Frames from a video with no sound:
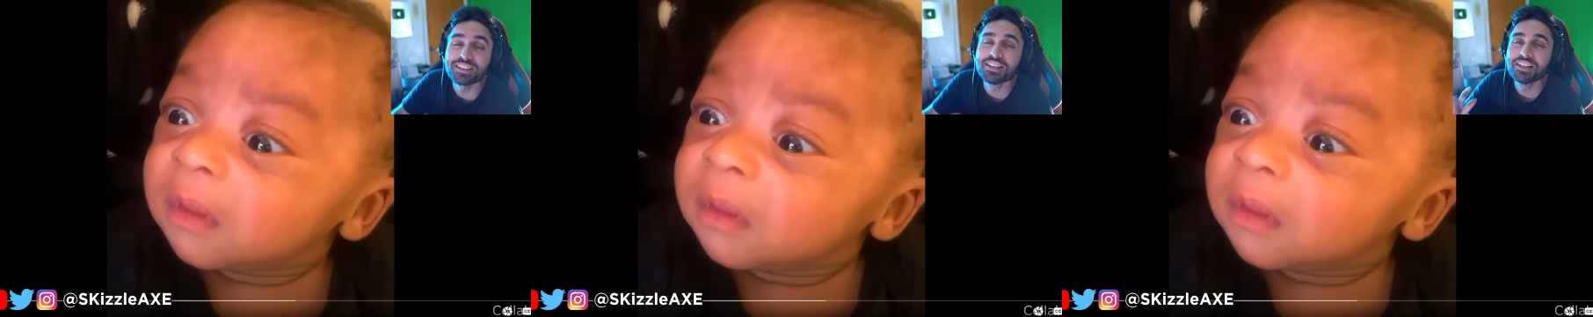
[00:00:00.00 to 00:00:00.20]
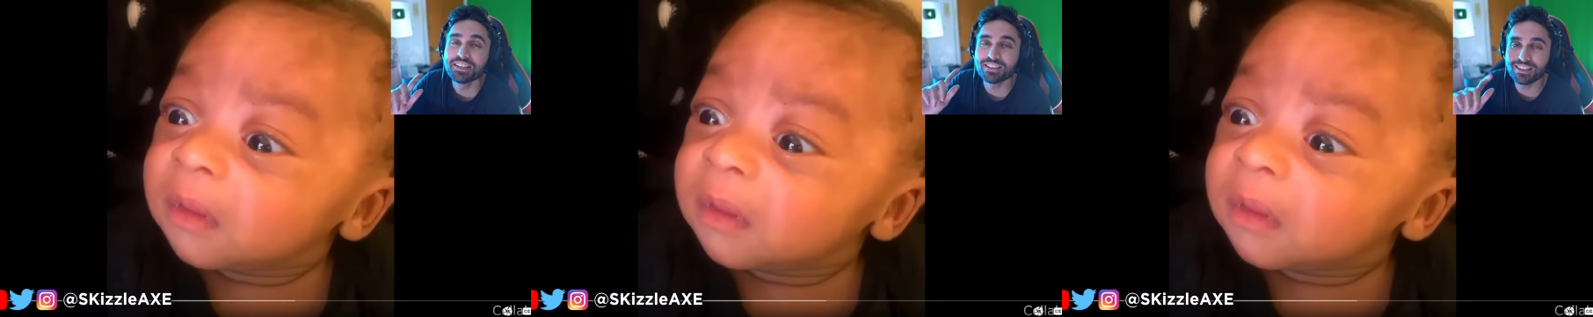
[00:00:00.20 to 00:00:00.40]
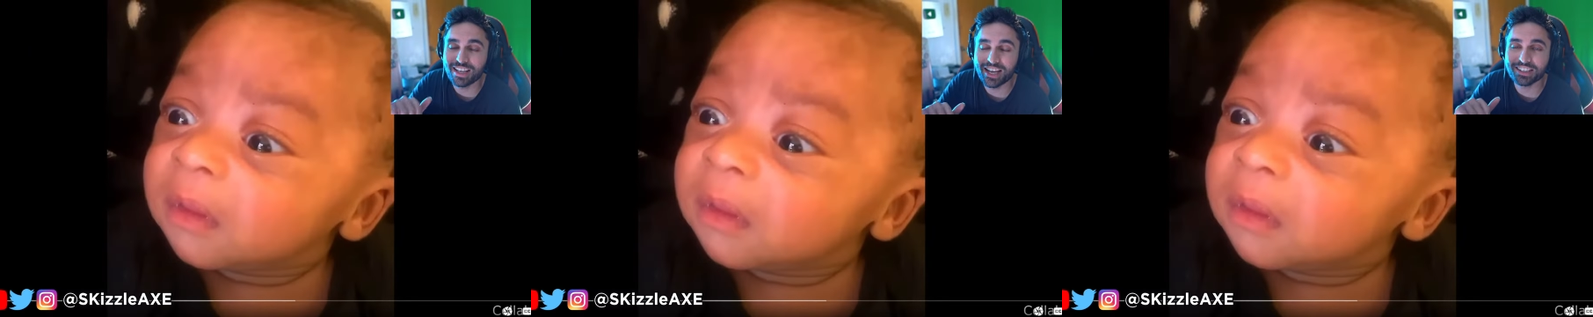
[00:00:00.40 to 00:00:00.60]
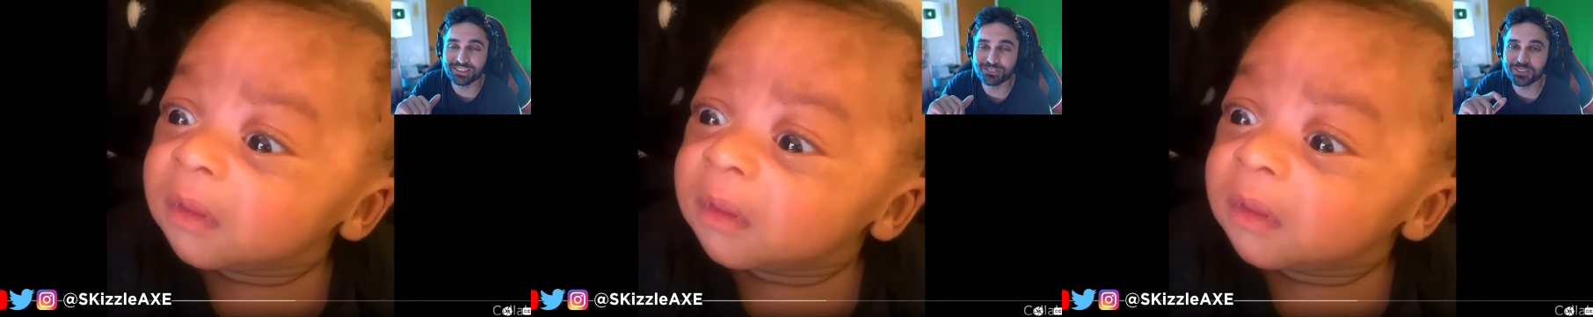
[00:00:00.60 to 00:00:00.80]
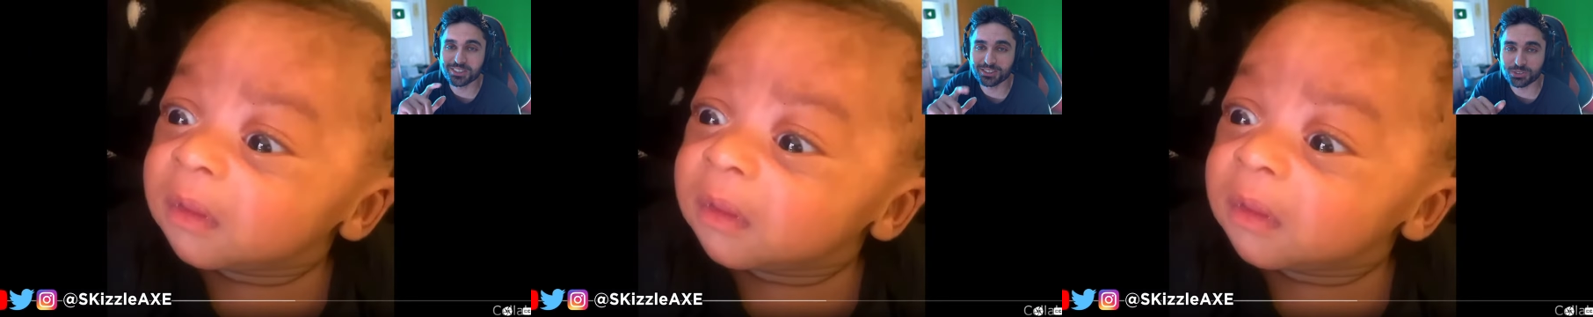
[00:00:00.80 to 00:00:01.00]
Speaker 1: it.
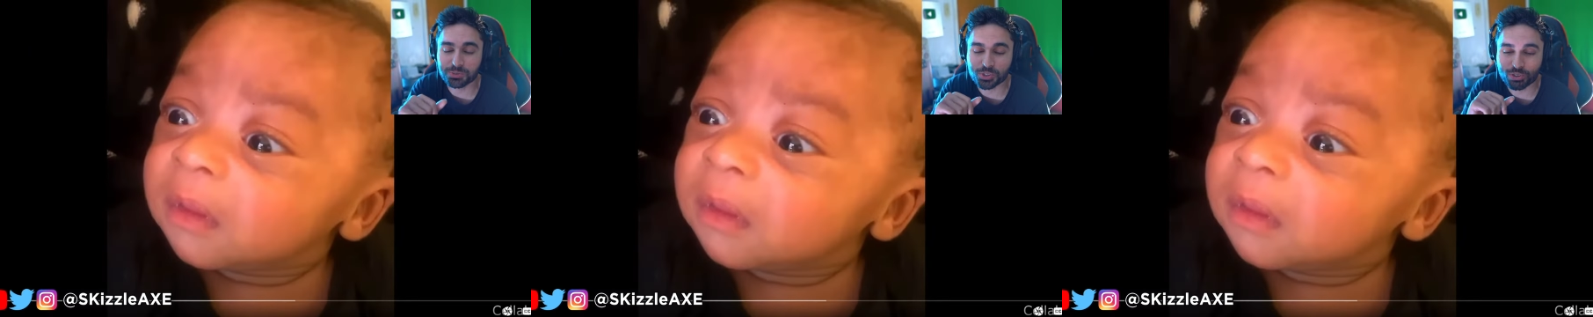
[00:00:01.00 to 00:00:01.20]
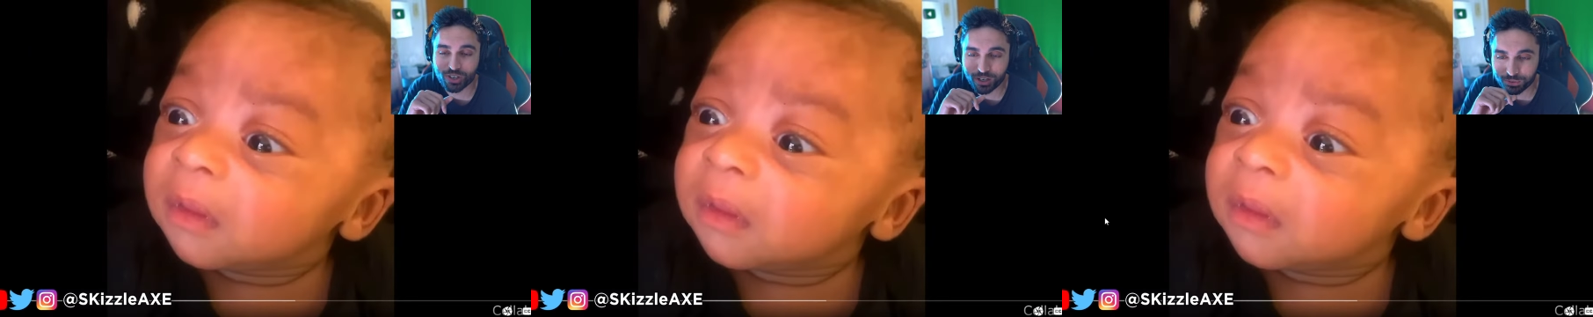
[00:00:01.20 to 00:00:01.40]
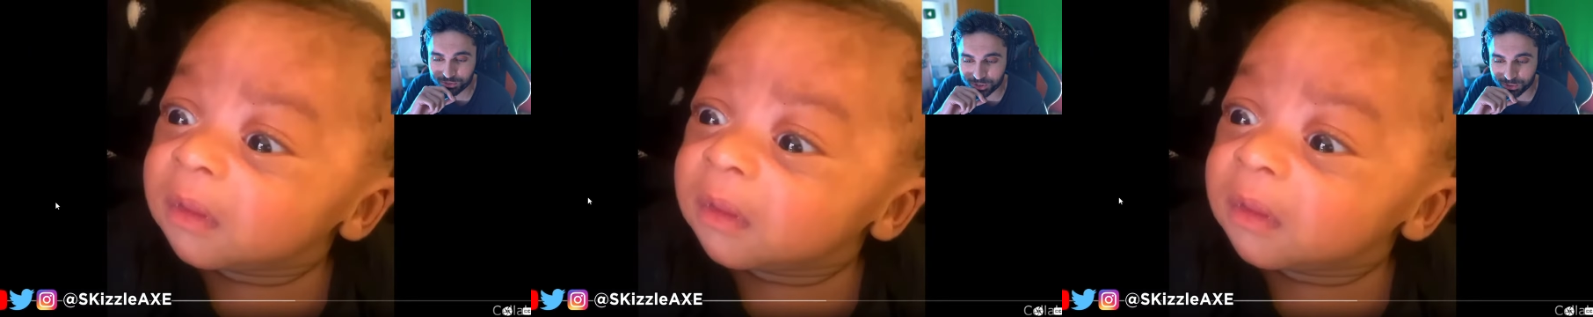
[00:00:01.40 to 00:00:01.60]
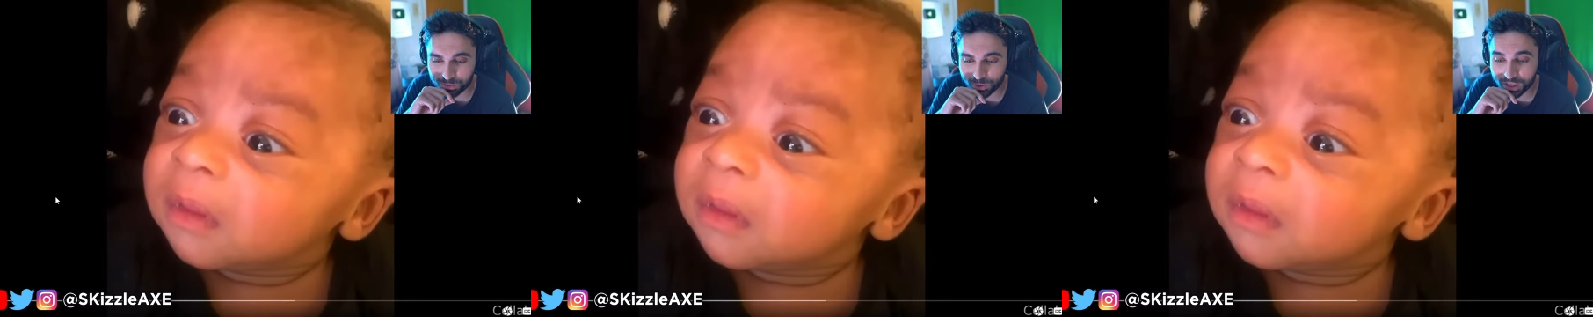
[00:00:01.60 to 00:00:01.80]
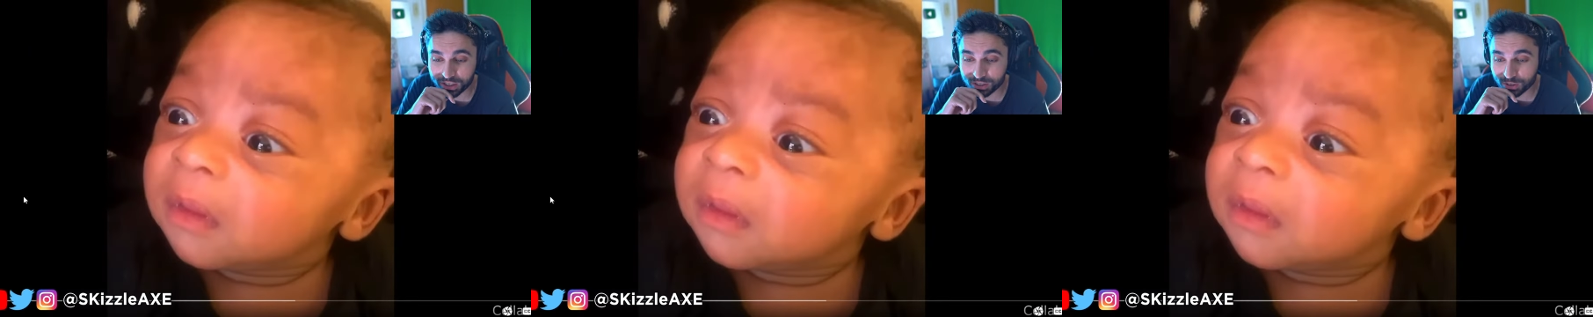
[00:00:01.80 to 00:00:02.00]
Like the video, subscribe if
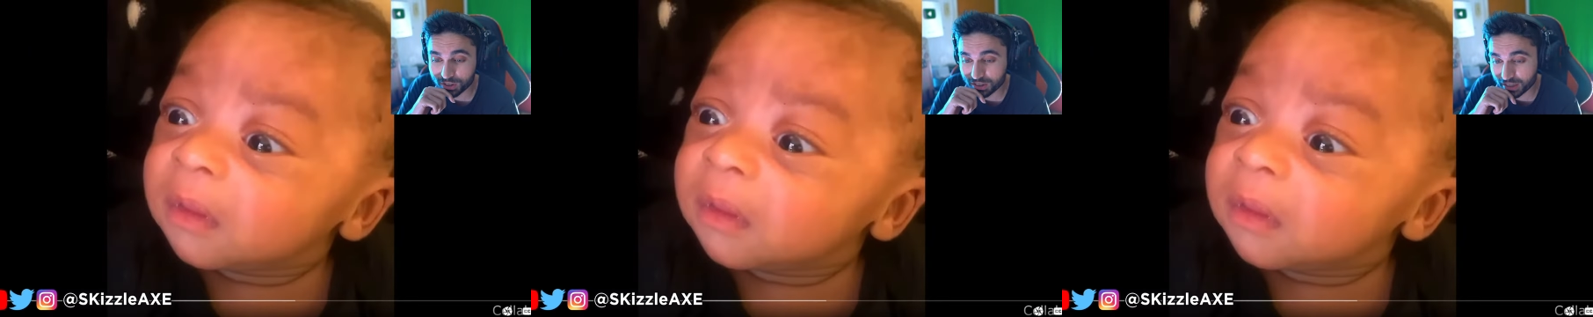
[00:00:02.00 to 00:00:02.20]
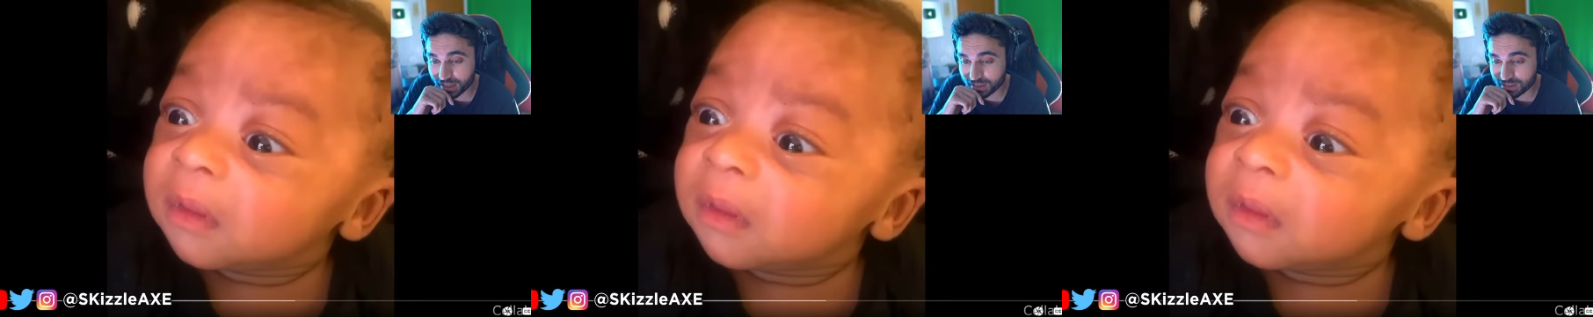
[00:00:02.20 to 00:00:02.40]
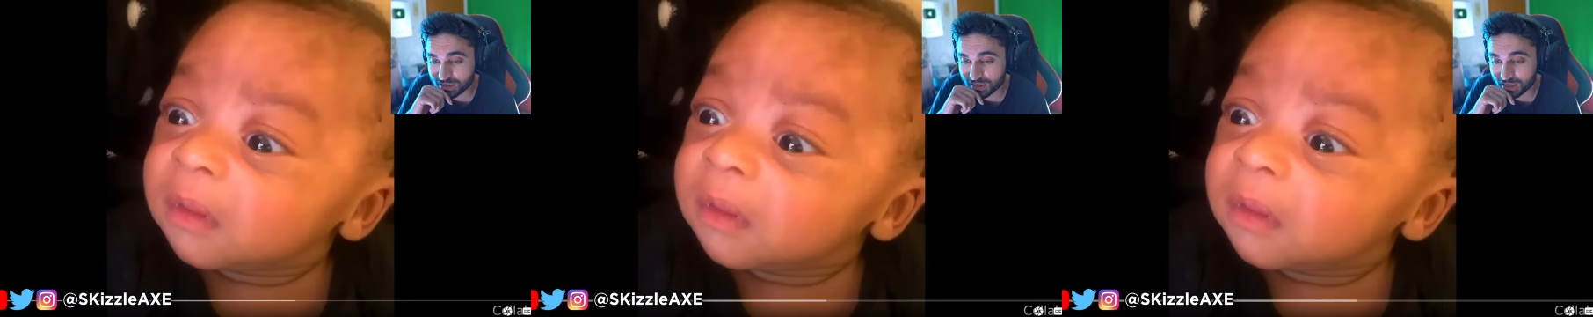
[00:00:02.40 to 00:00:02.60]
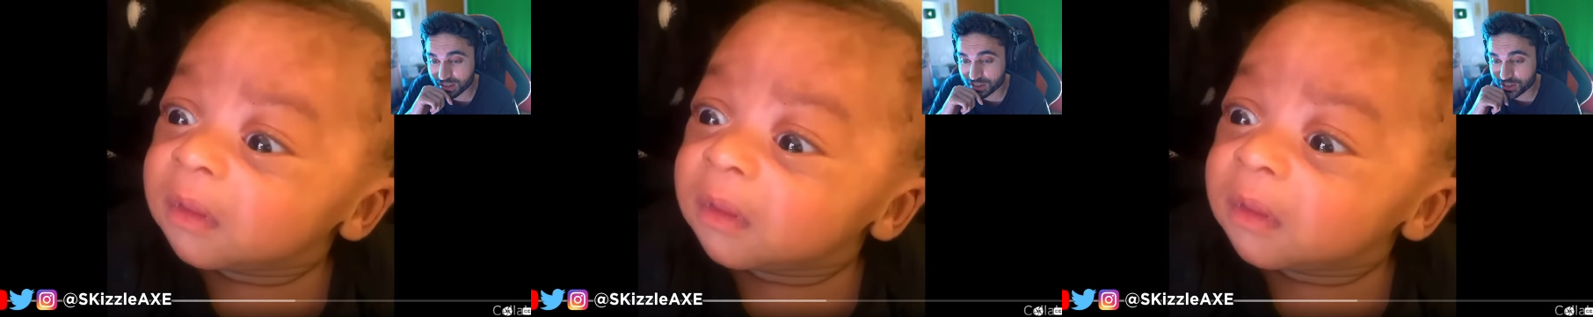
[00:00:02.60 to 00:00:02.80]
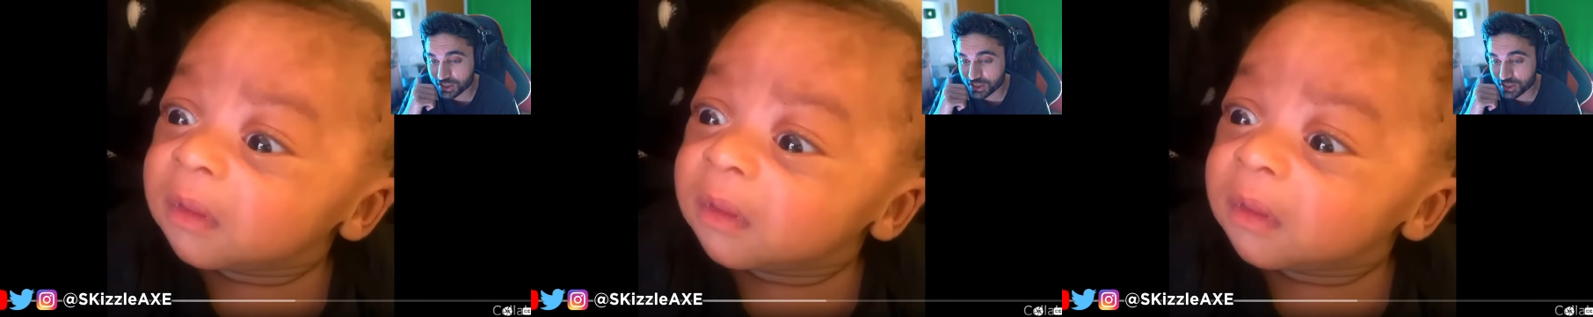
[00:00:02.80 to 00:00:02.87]
you're brand new, and let's uh,